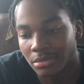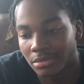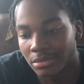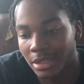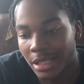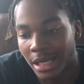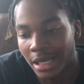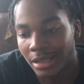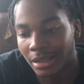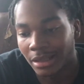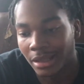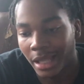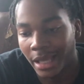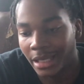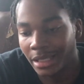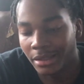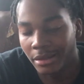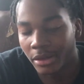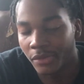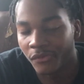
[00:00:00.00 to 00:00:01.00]
not
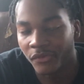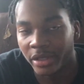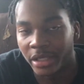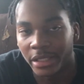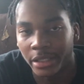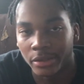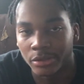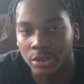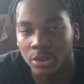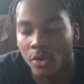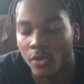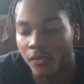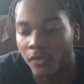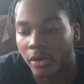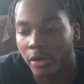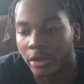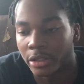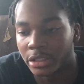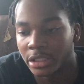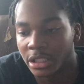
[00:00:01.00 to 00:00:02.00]
liking the video so
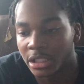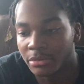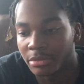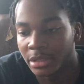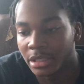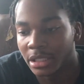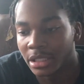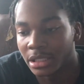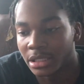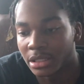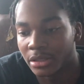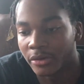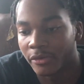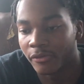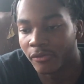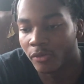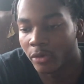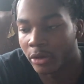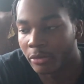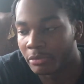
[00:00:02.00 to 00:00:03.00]
far just because
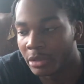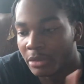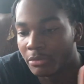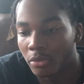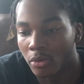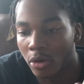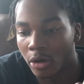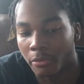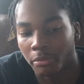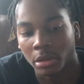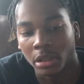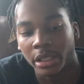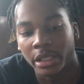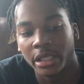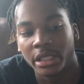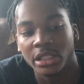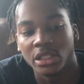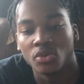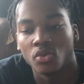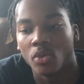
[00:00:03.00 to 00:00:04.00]
of where people are
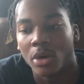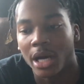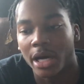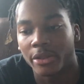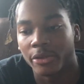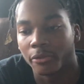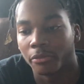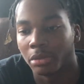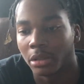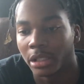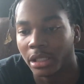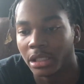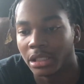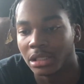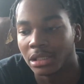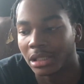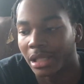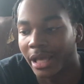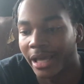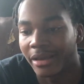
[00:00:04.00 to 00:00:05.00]
placed, why they're
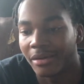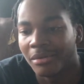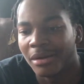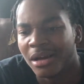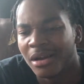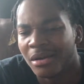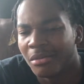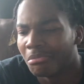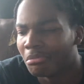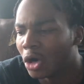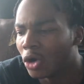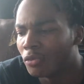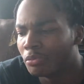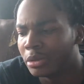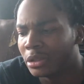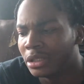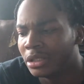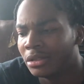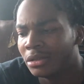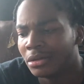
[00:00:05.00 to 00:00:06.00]
placed. Like
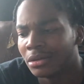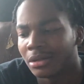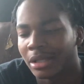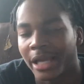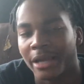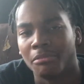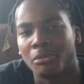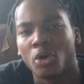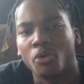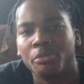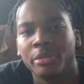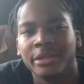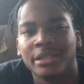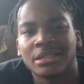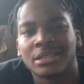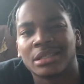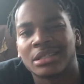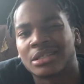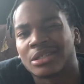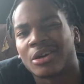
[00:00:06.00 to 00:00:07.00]
Mopey, like Mopey
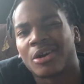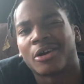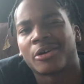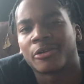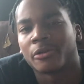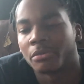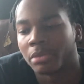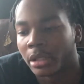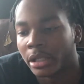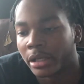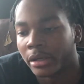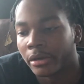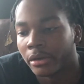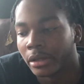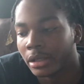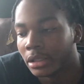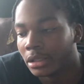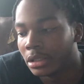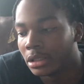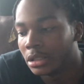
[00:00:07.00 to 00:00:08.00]
is a soccer player
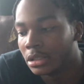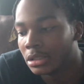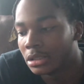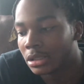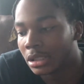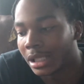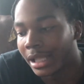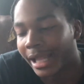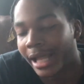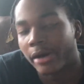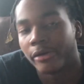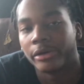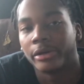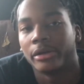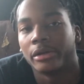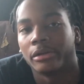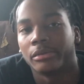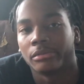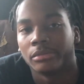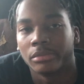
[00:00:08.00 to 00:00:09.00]
and he's clowning
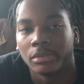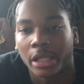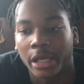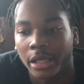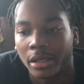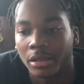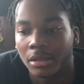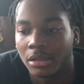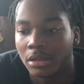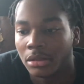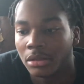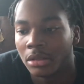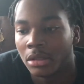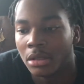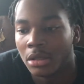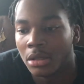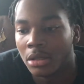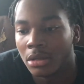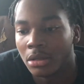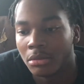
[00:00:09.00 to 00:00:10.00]
them. Like
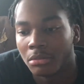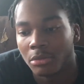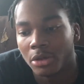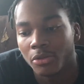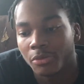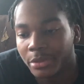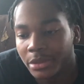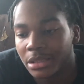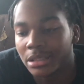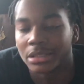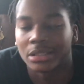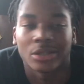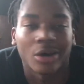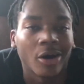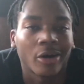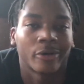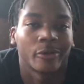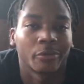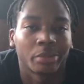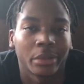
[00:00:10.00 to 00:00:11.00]
Mopey's a
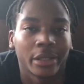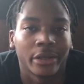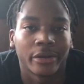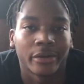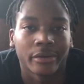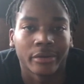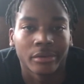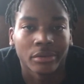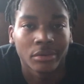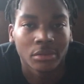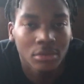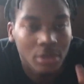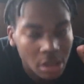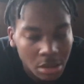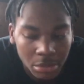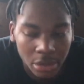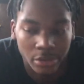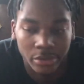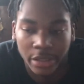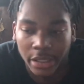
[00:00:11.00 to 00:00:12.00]
soccer player.
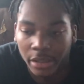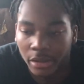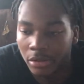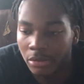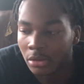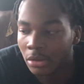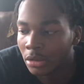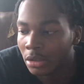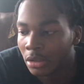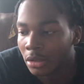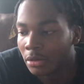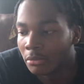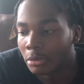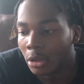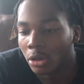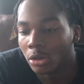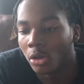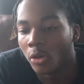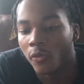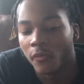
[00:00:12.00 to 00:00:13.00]
Come on now.
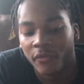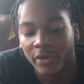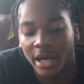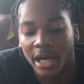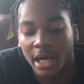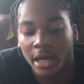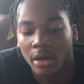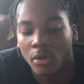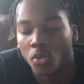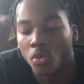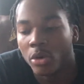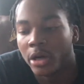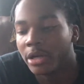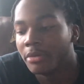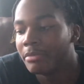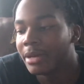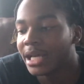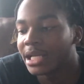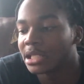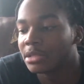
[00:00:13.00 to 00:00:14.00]
Polo Five, one
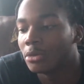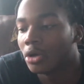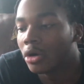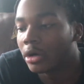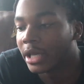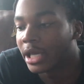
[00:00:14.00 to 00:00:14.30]
basketball